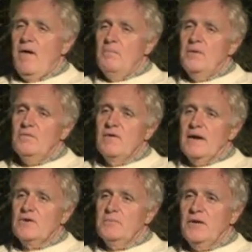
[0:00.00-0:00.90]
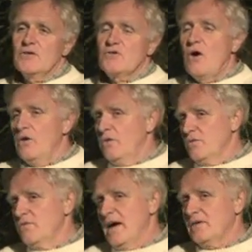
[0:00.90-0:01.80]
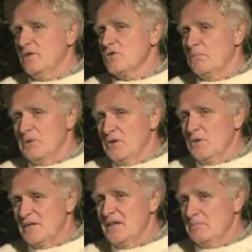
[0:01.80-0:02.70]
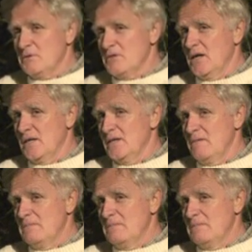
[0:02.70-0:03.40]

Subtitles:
a big factor because all other factors are below 10%.